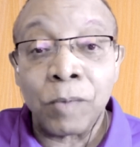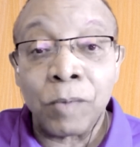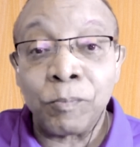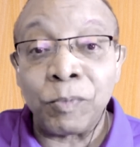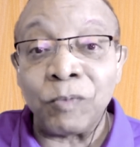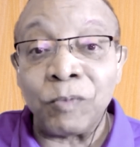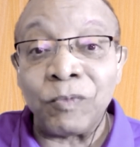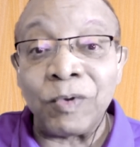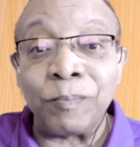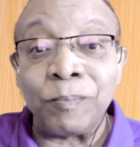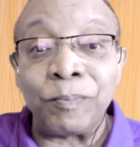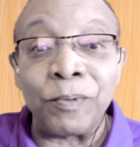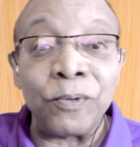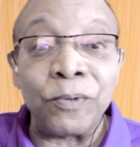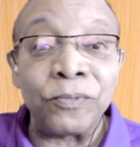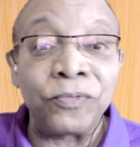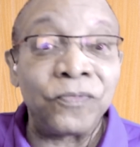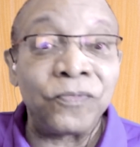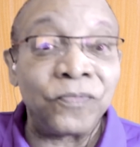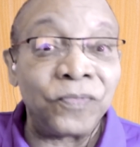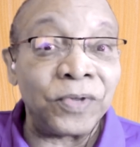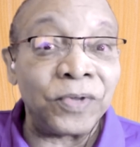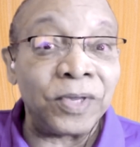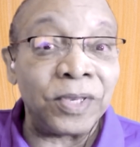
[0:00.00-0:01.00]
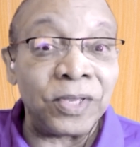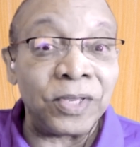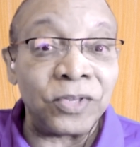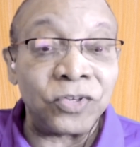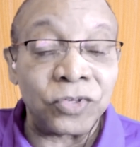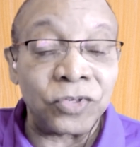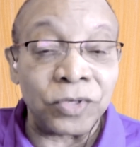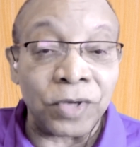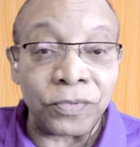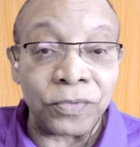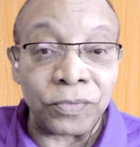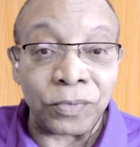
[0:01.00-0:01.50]
But we both feed
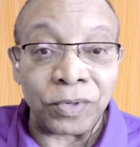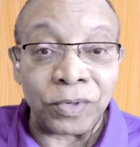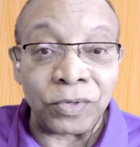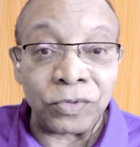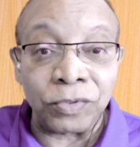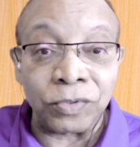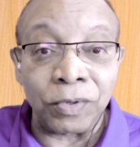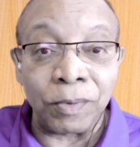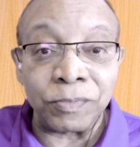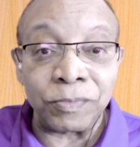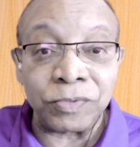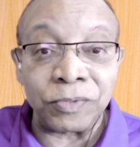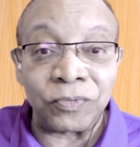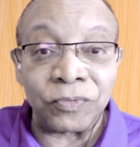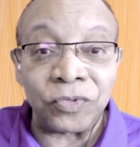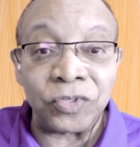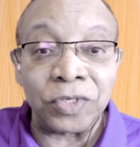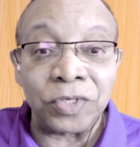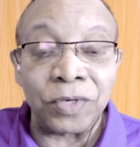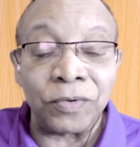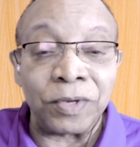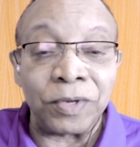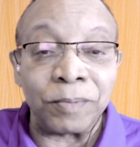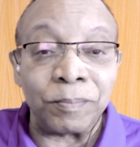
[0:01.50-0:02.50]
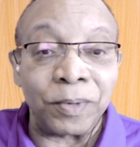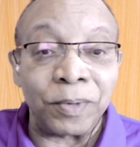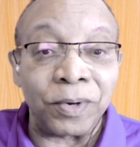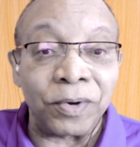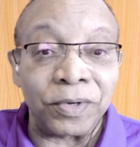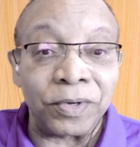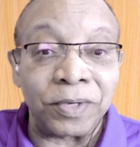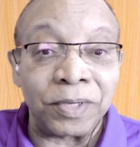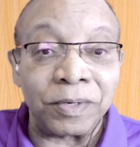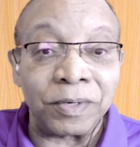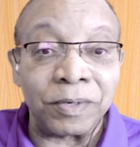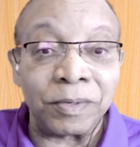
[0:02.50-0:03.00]
each other in terms of sharing
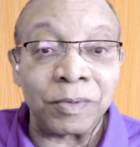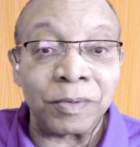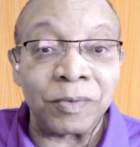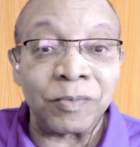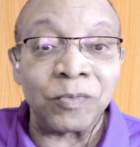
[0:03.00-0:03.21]
market.